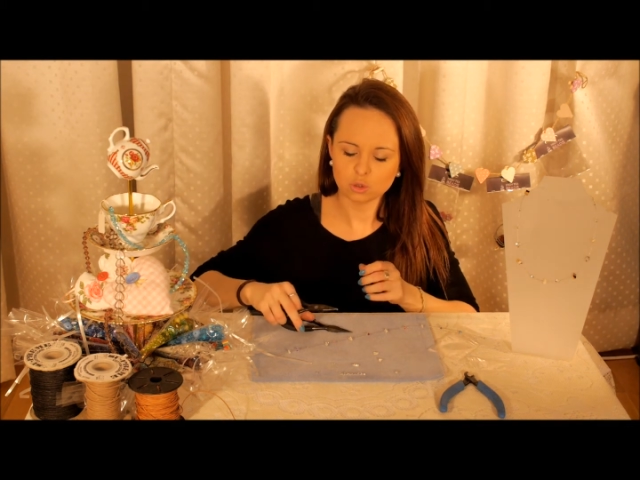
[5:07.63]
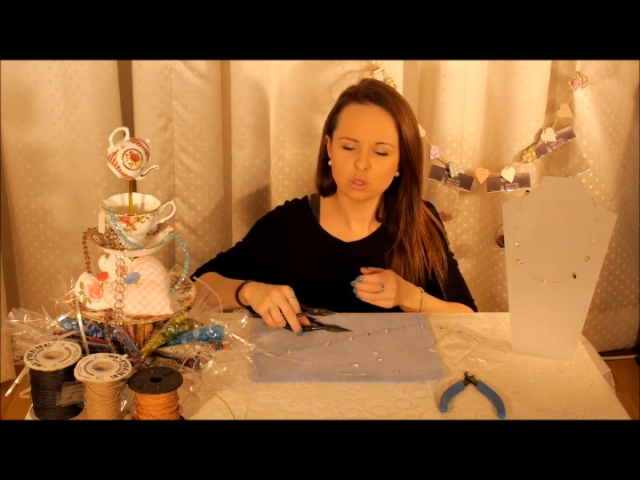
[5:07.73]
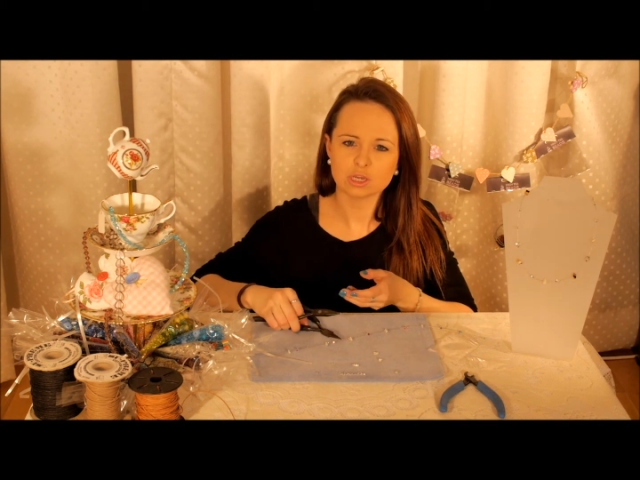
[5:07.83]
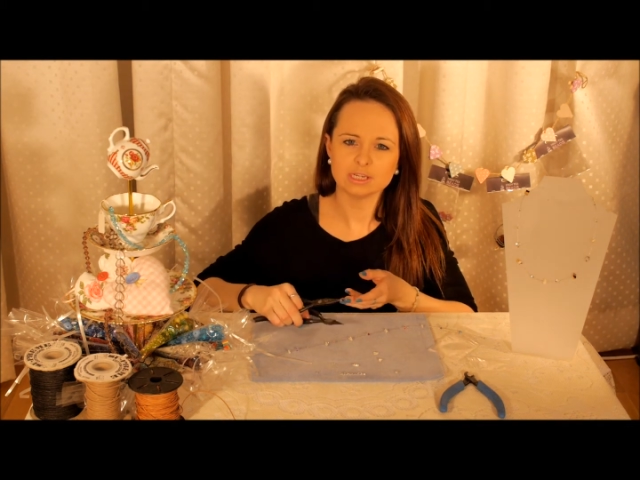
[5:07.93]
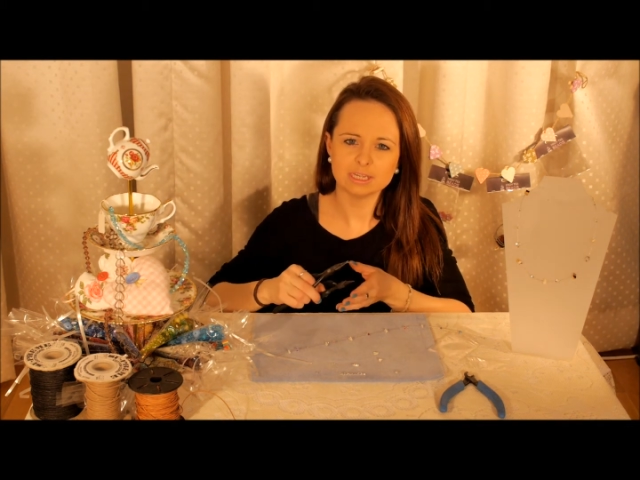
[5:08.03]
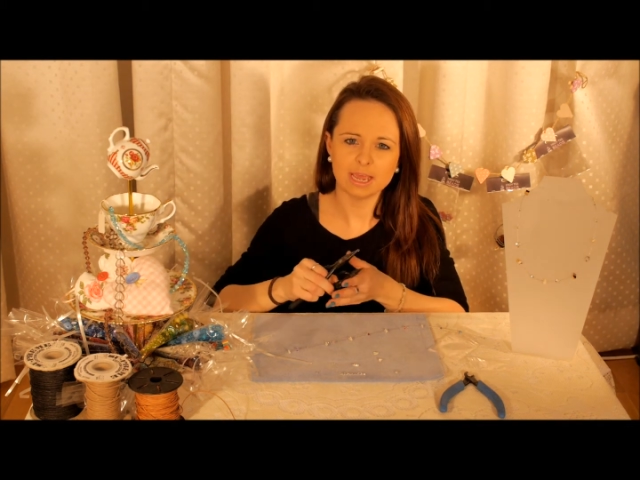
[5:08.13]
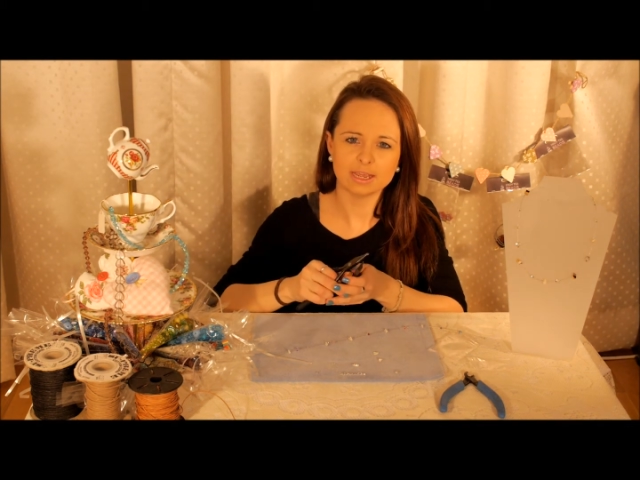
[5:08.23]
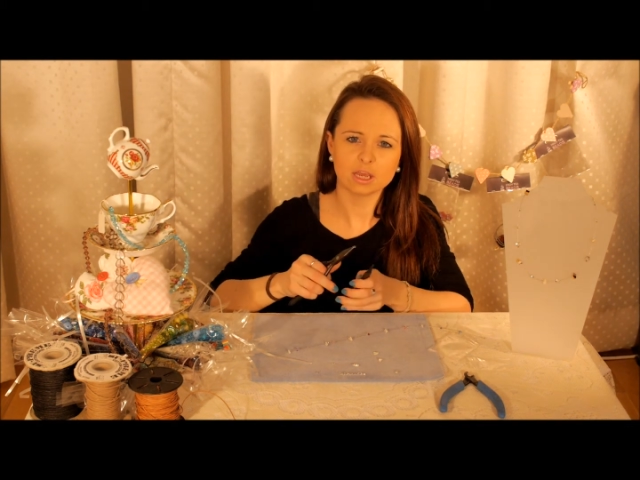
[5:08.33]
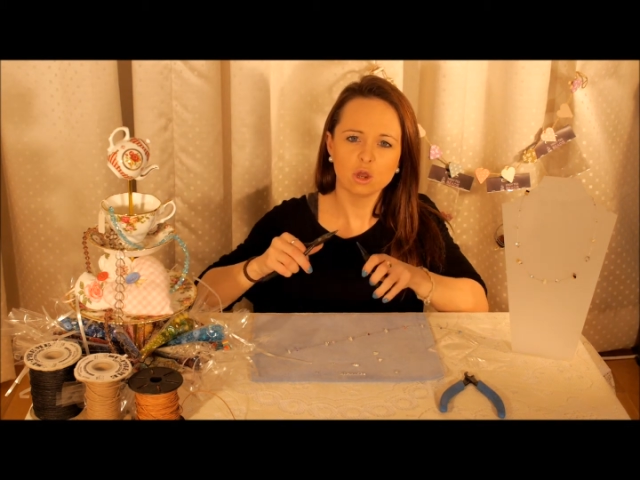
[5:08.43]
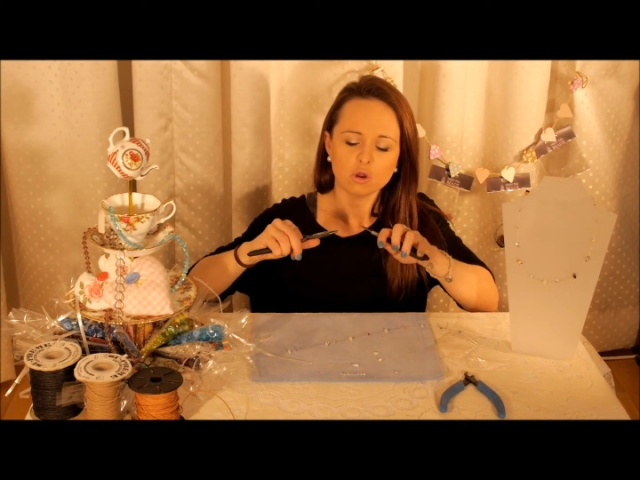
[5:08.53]
or you can
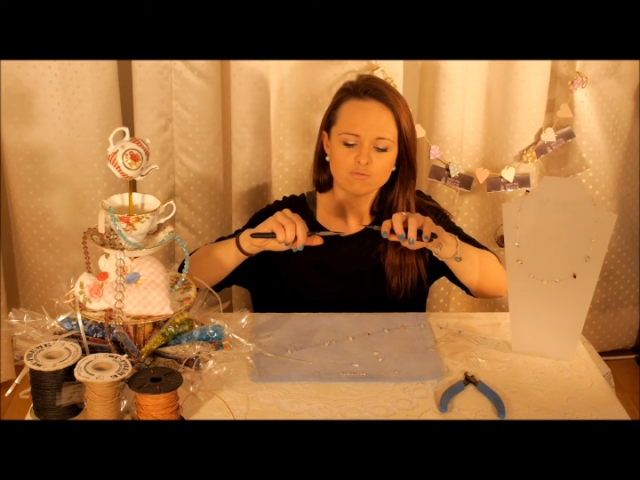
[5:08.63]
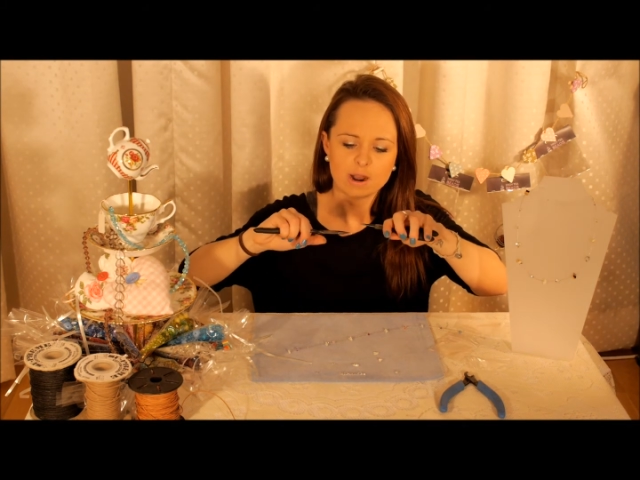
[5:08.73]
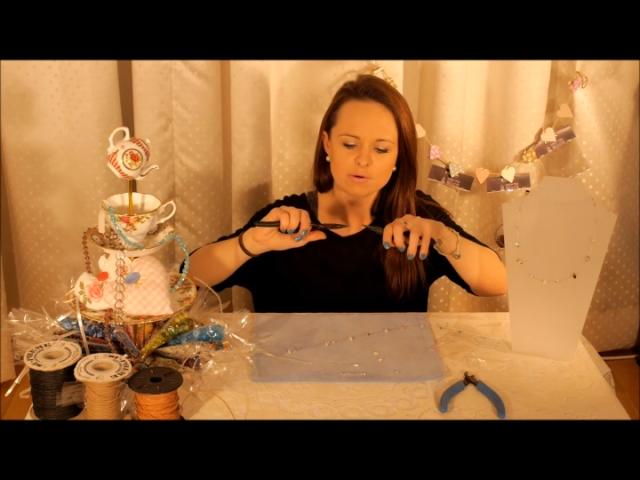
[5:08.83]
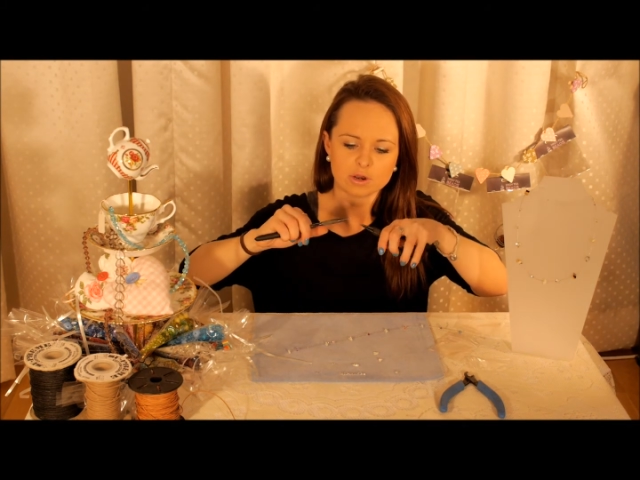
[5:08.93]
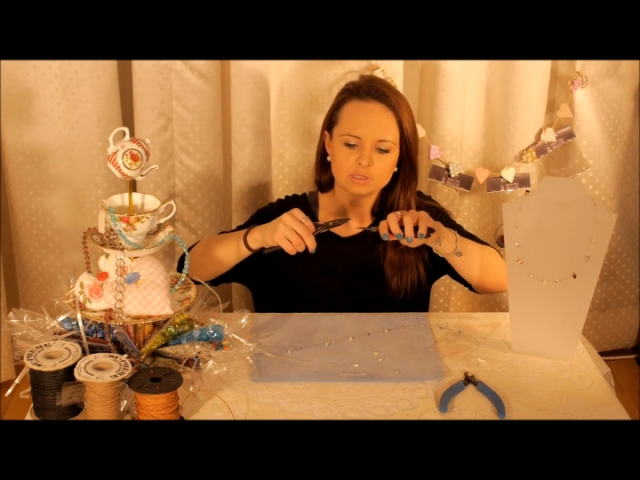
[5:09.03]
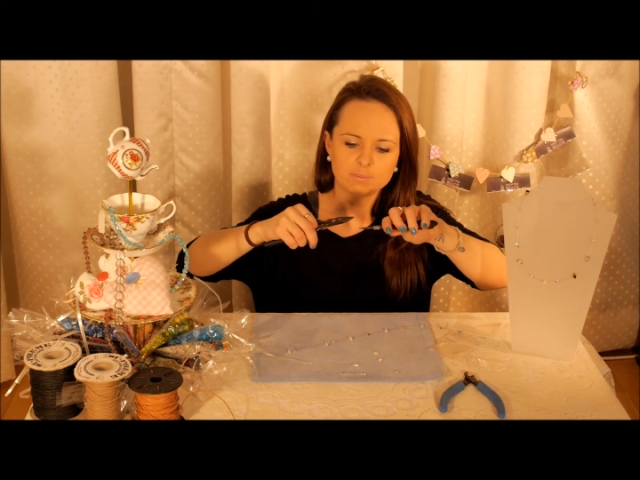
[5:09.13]
take round nose